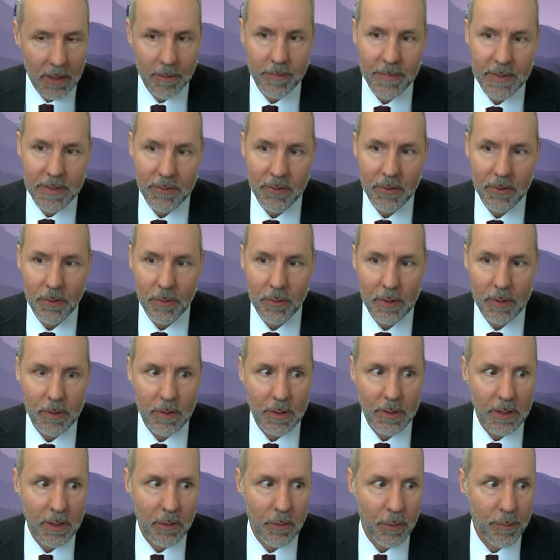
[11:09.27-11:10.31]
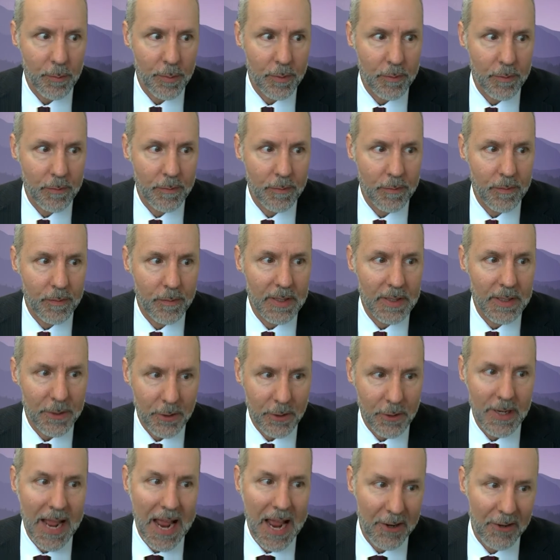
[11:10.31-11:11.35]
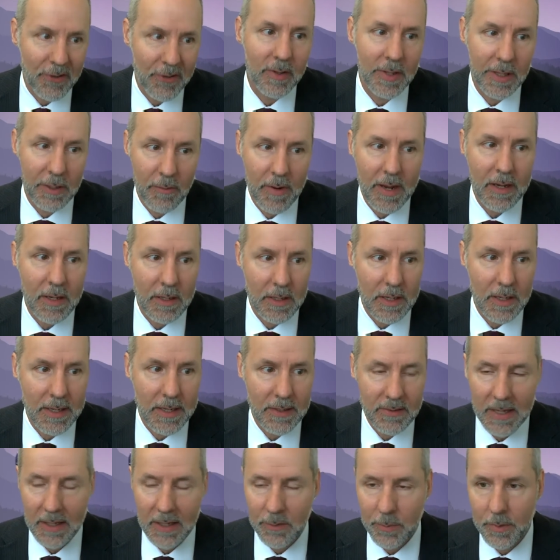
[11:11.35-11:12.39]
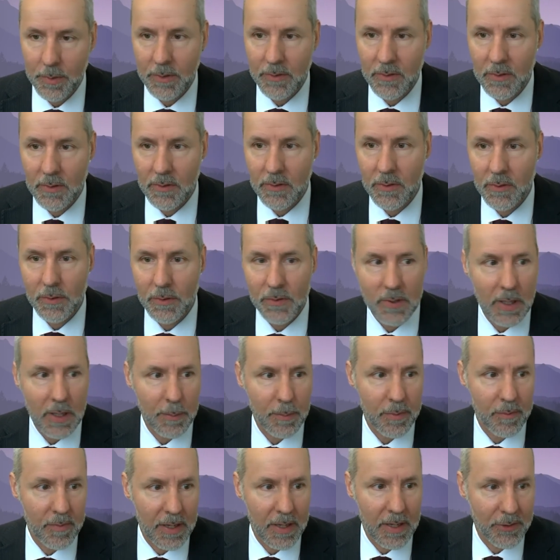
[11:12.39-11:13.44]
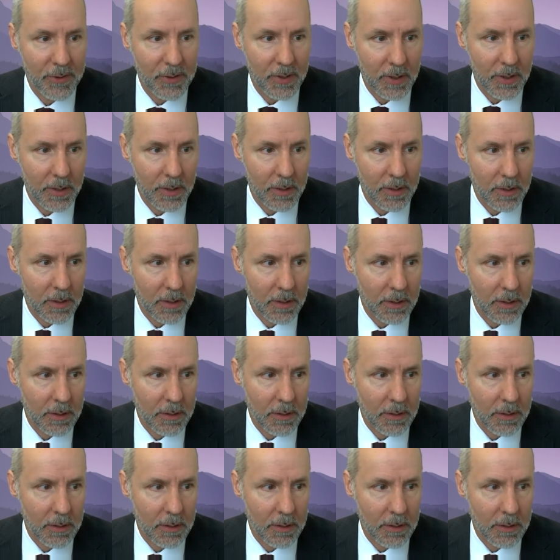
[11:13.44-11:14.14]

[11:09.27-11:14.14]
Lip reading: These are really a group of internationally recognized experts in suicide prevention.